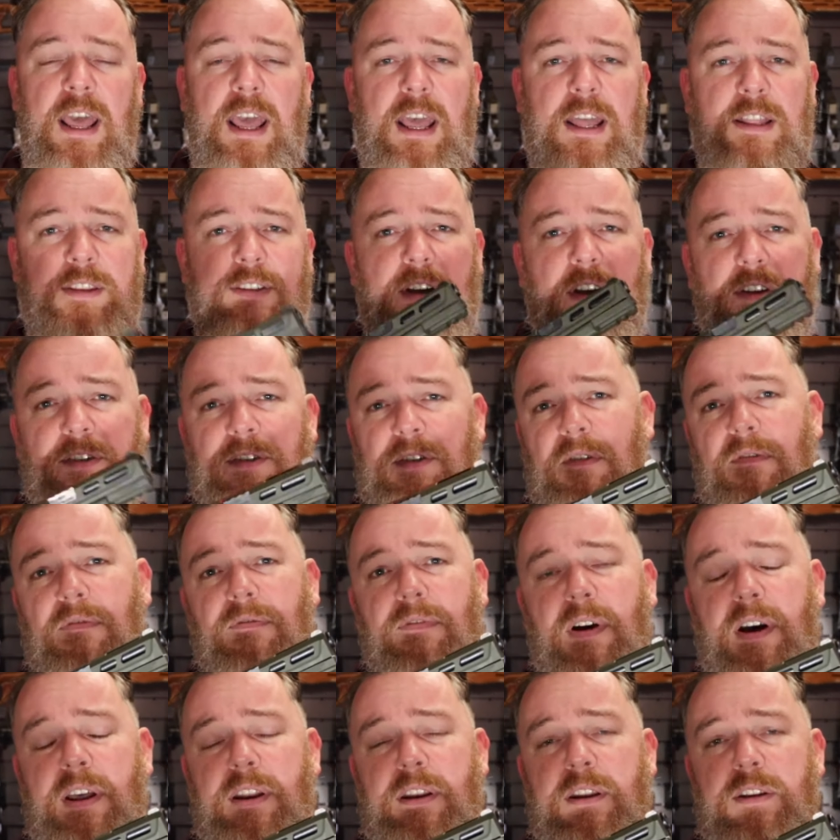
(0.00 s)
It's also
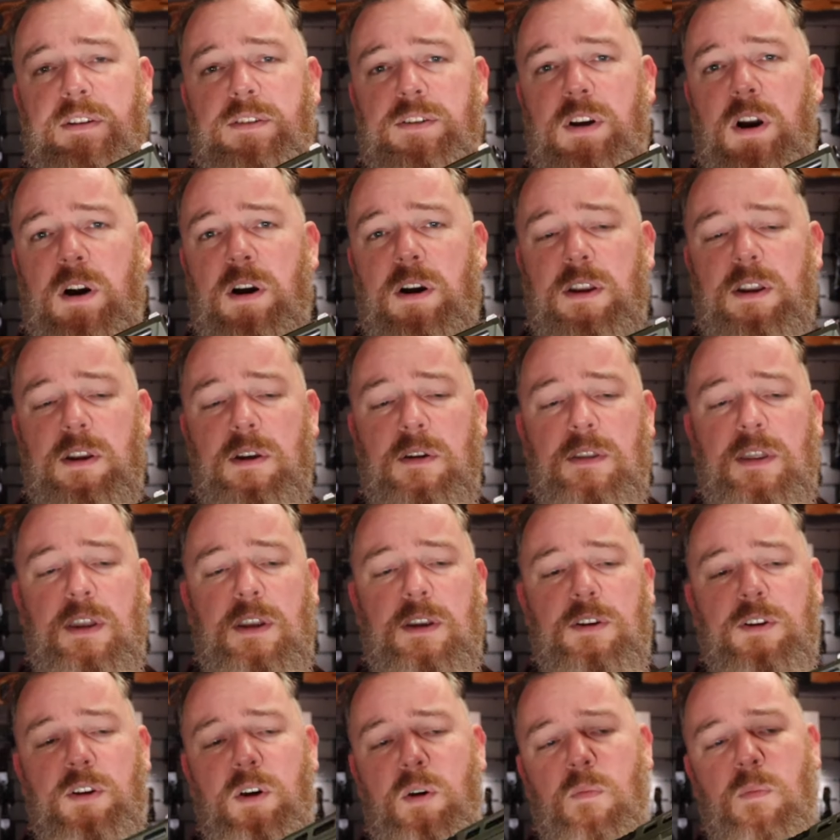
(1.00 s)
fun to argue that
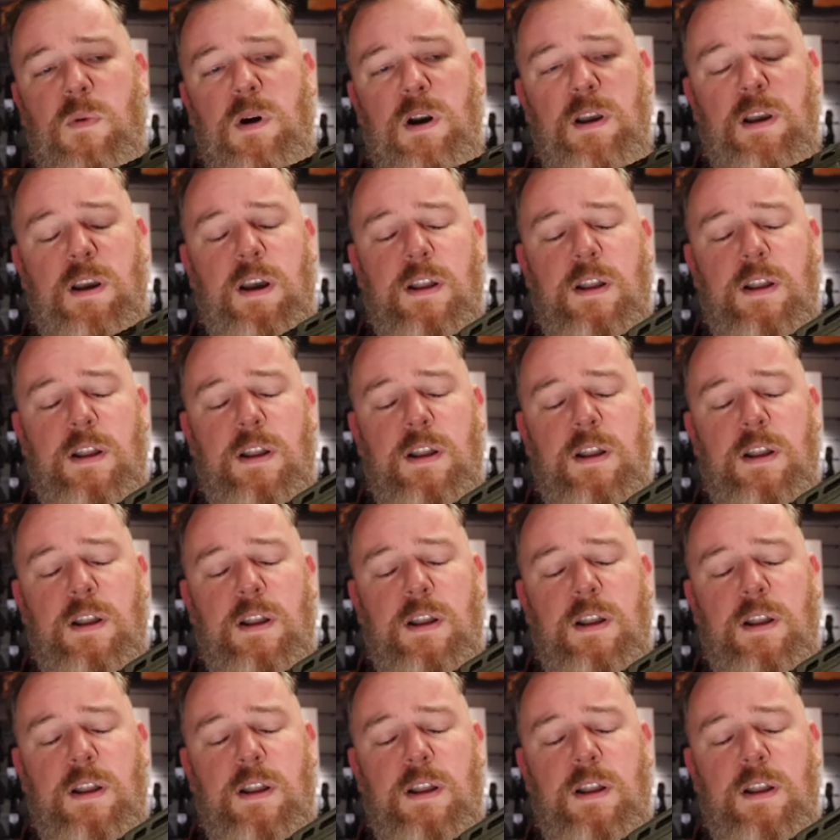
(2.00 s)
you don't want